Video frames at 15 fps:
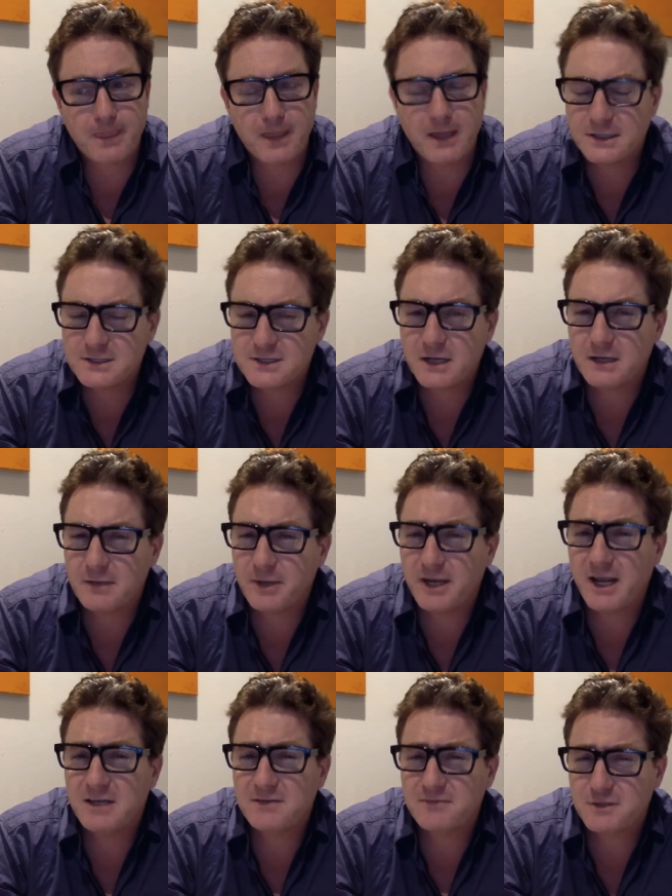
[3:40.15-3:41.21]
it's only been
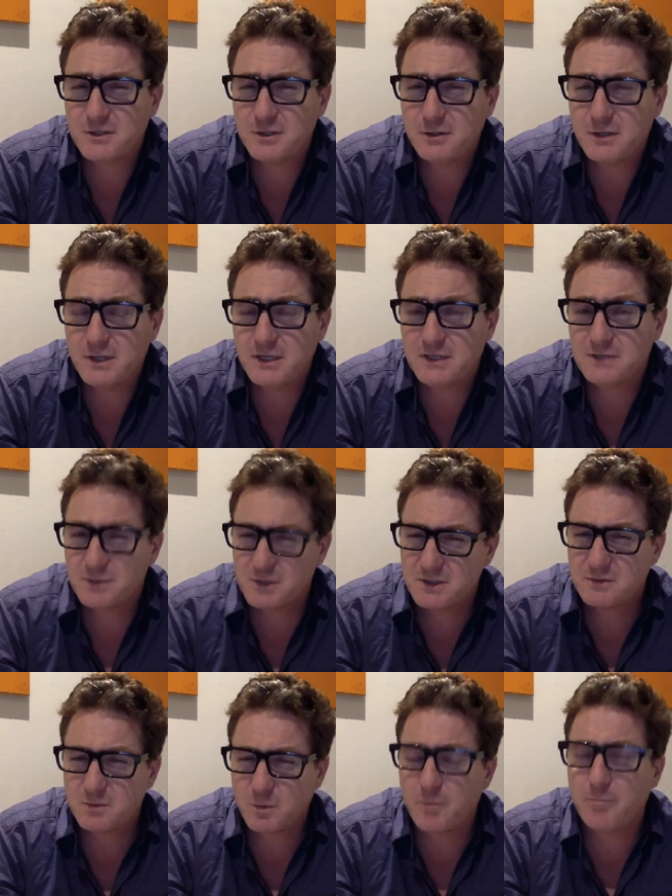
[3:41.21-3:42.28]
aged for 2 years, which
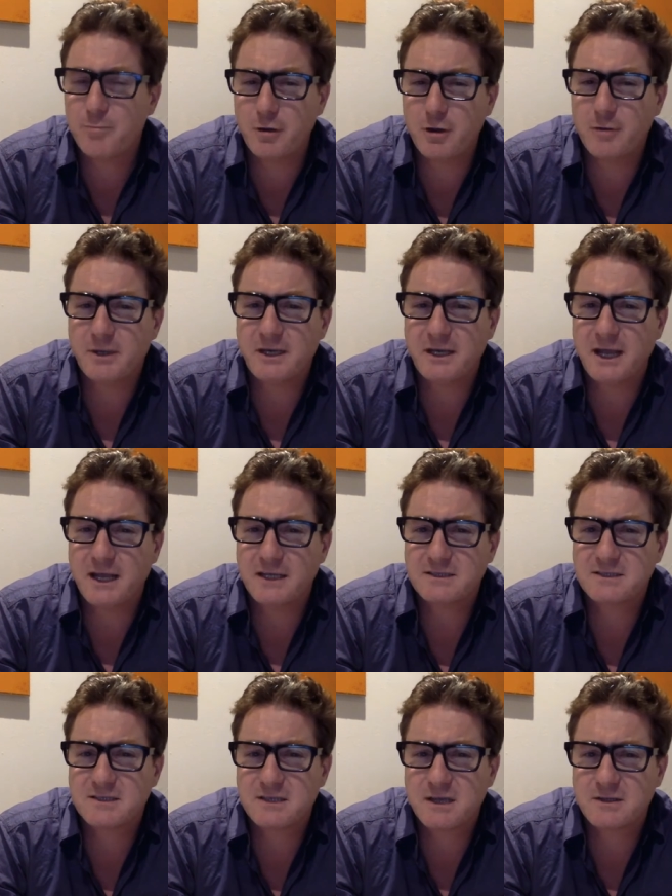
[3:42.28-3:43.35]
is what bourbon
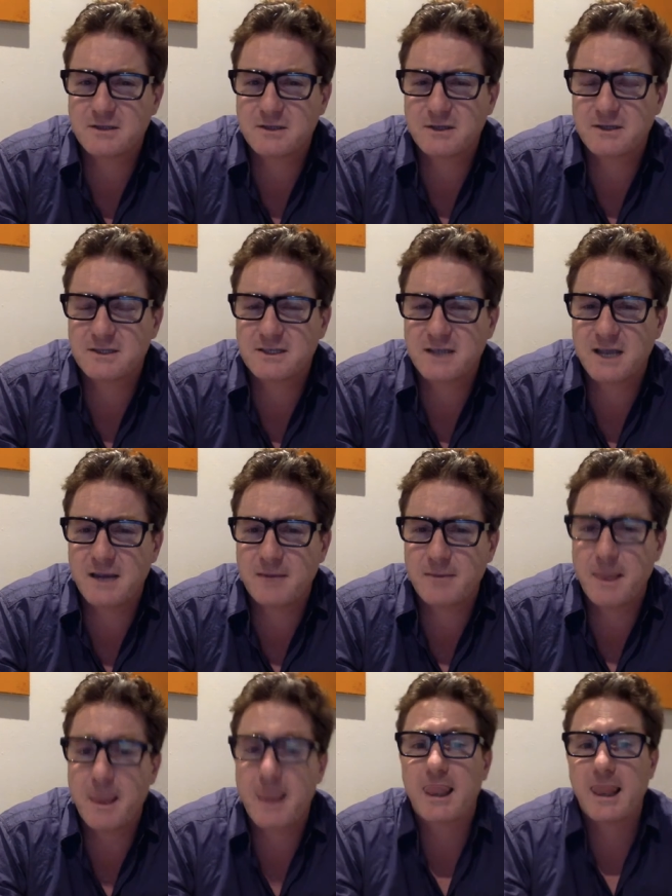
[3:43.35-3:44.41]
gets. So it's got the same
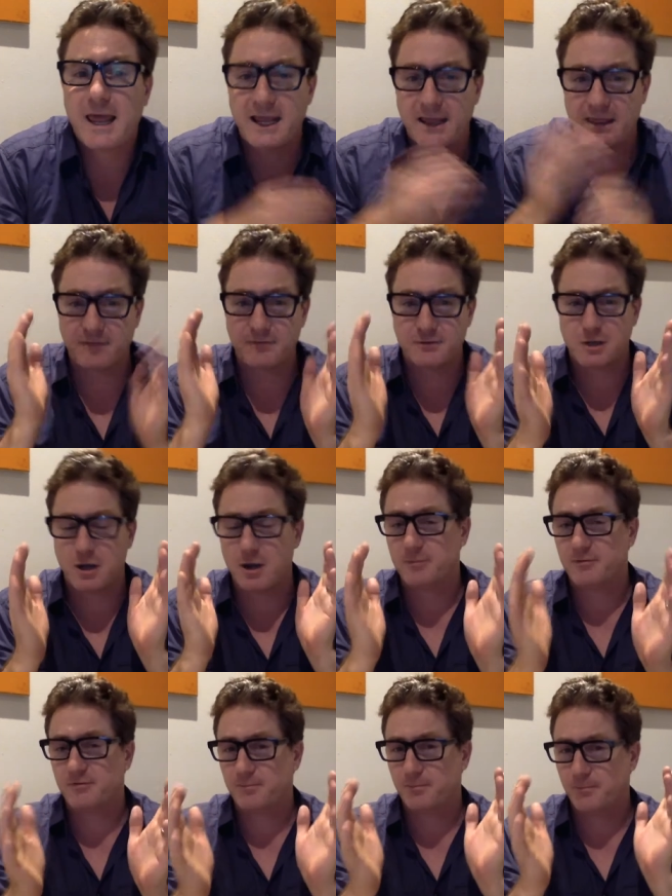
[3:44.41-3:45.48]
length of time
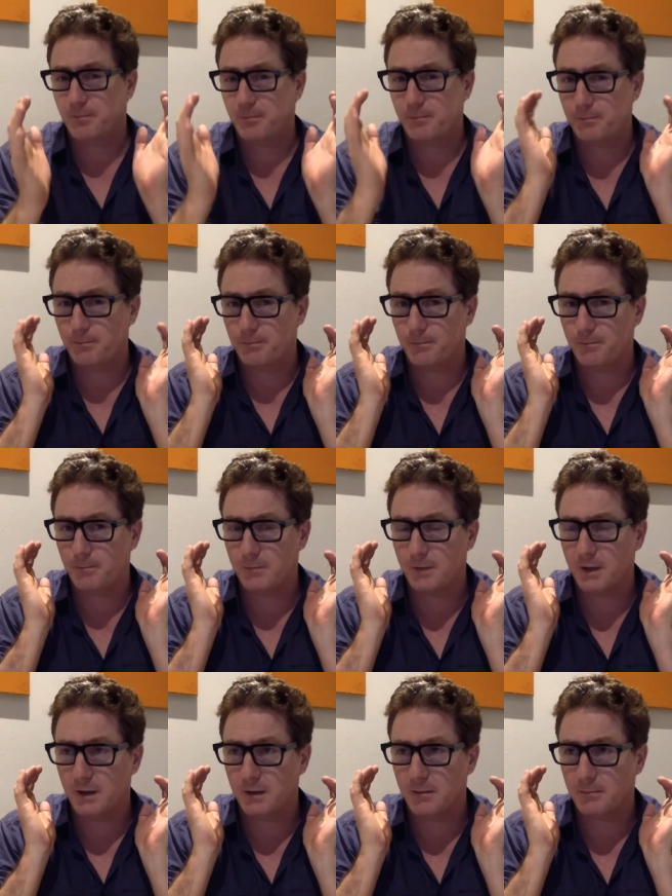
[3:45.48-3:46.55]

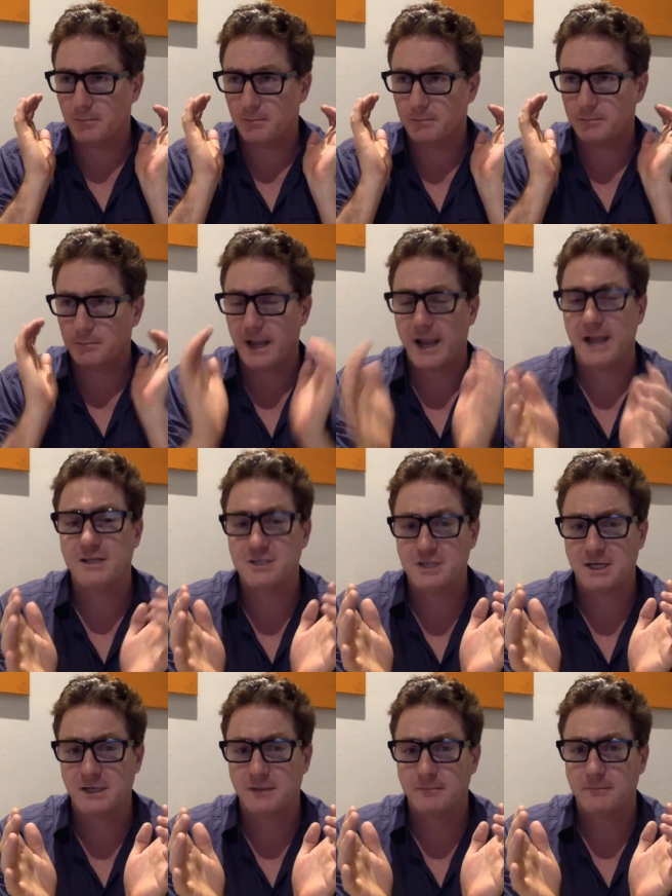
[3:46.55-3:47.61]
of
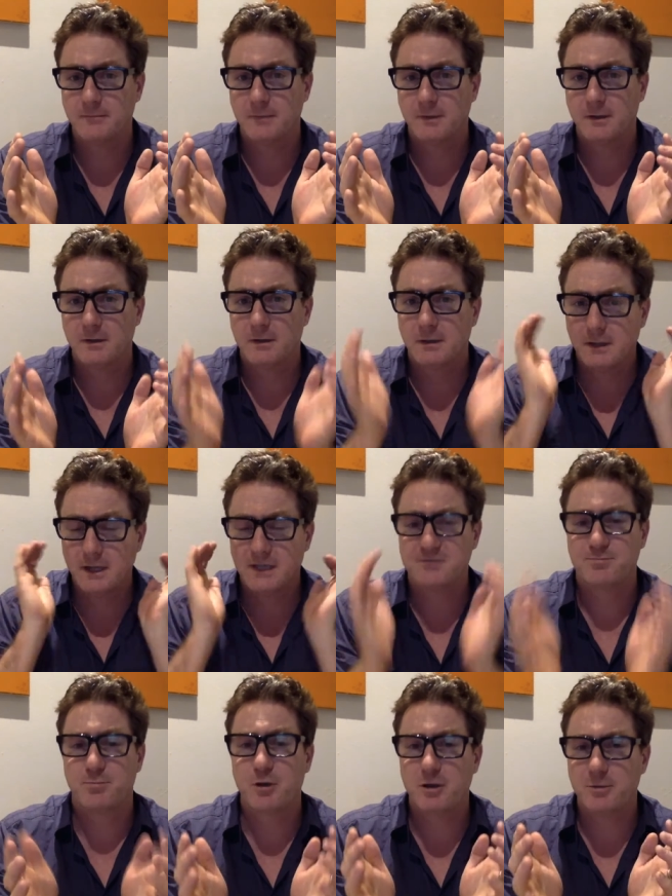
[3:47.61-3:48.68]
aging as
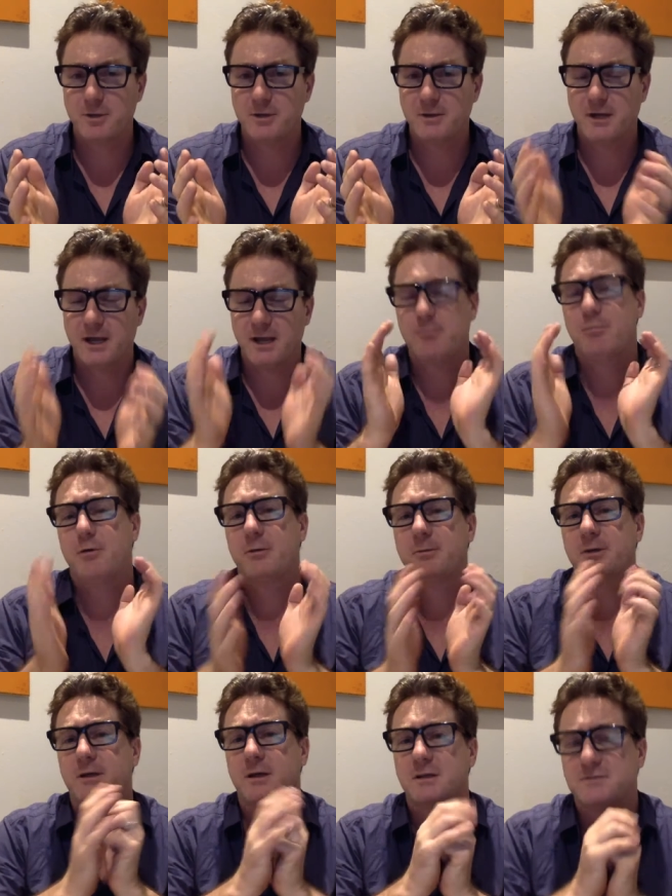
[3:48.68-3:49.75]
bourbon, and
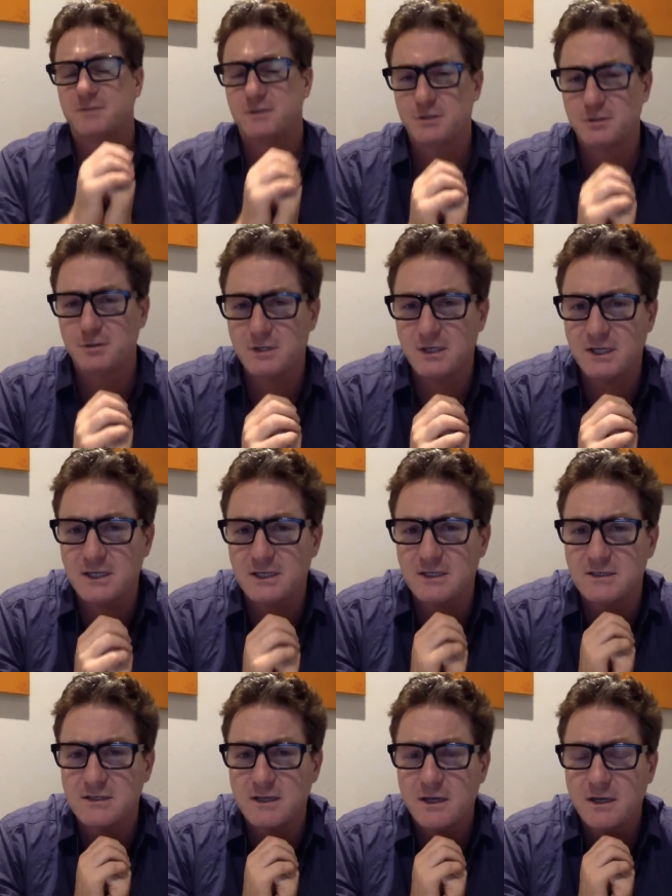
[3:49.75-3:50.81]
bourbon goes for 2
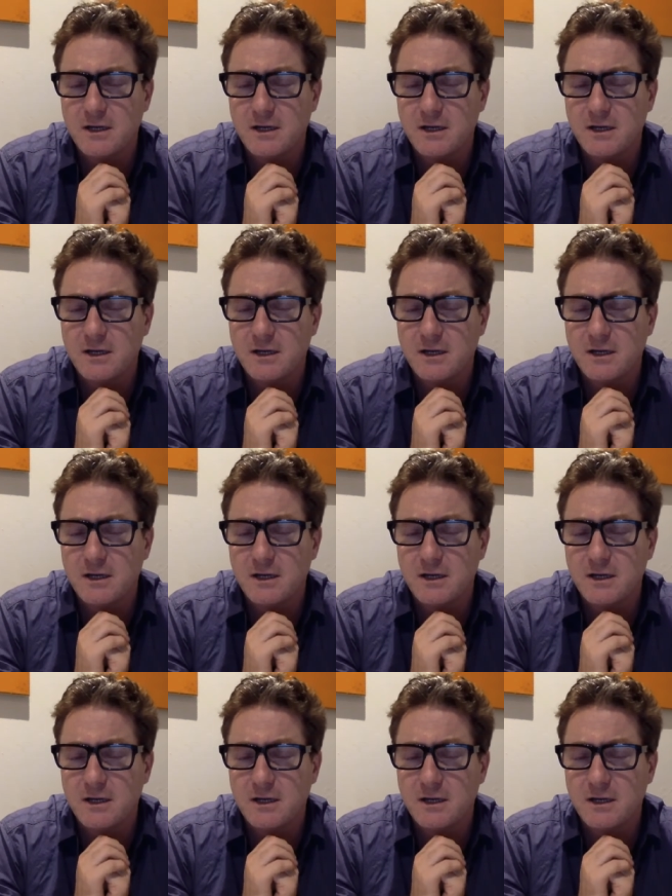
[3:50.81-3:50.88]
years